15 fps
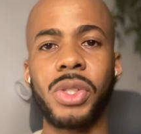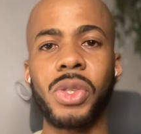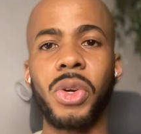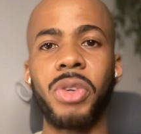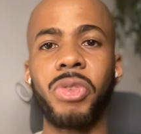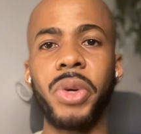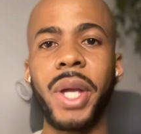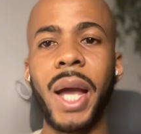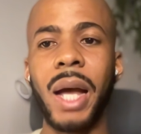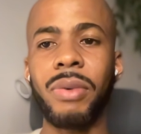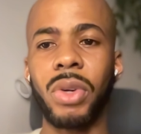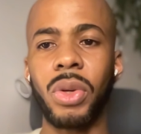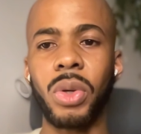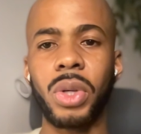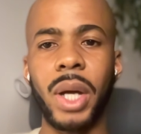So if we have
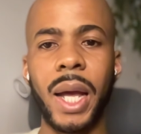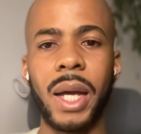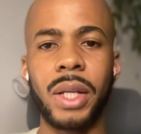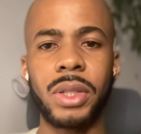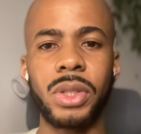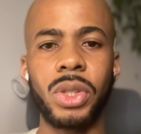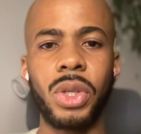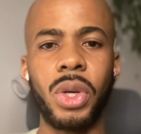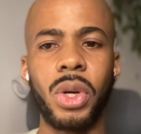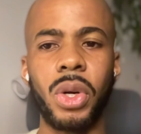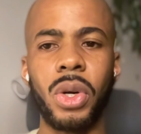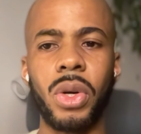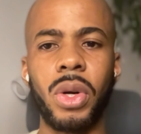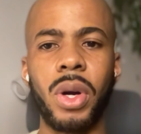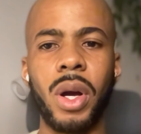a look at
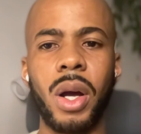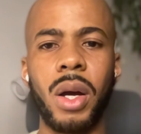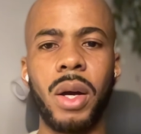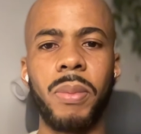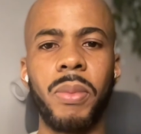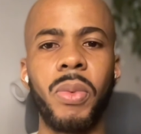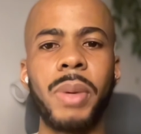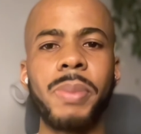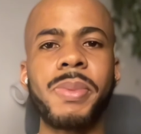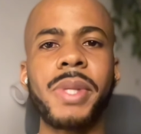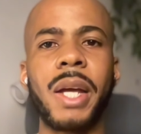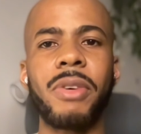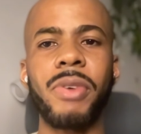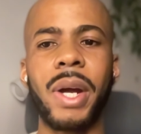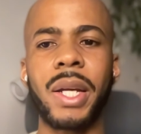your
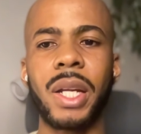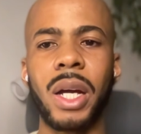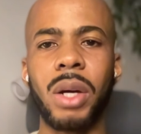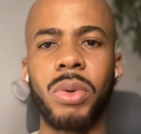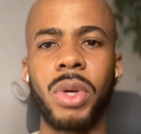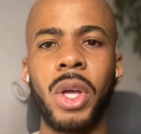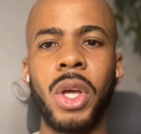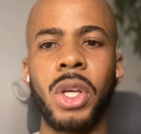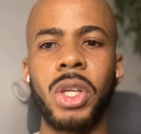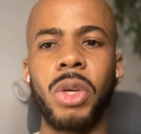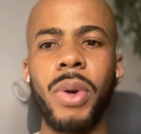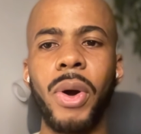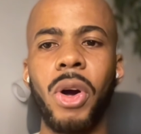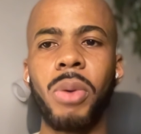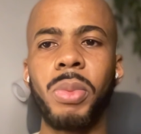website right now,
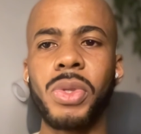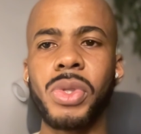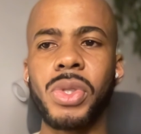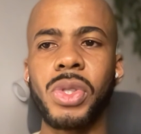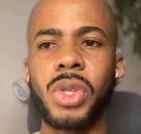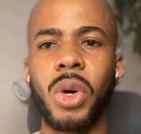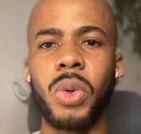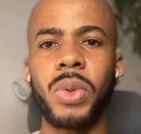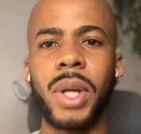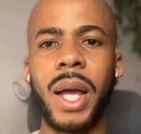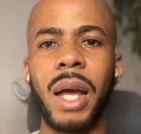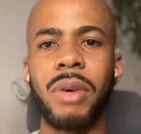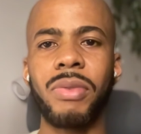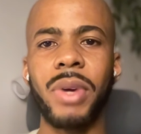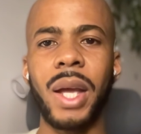you almost don't
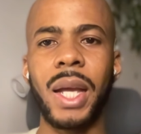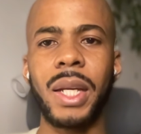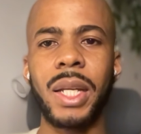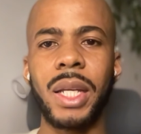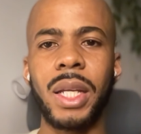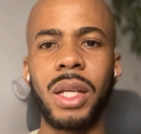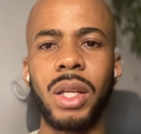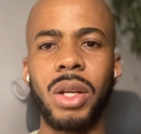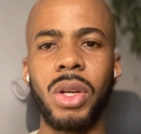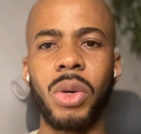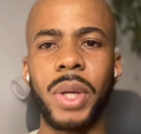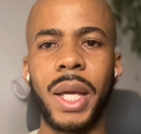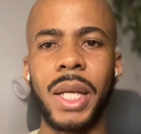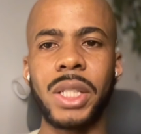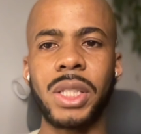have any
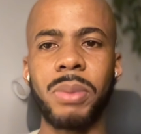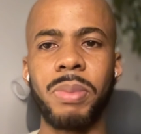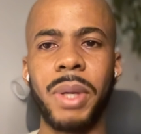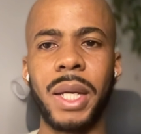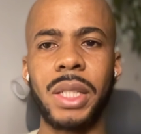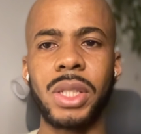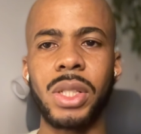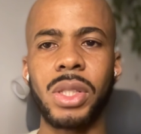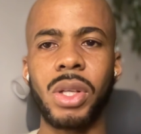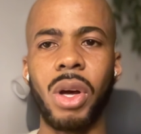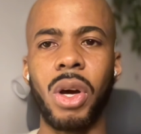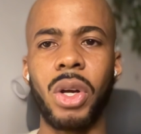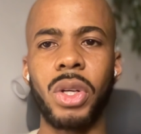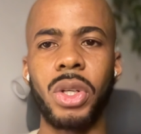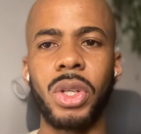location pages
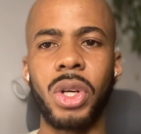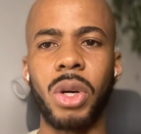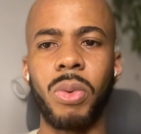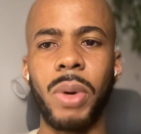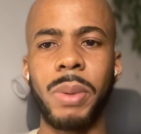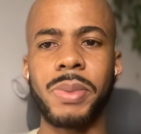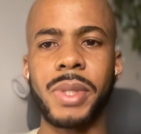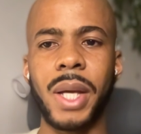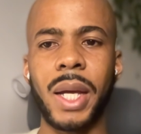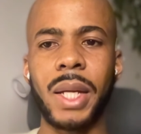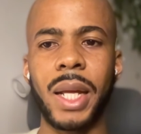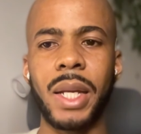on your website.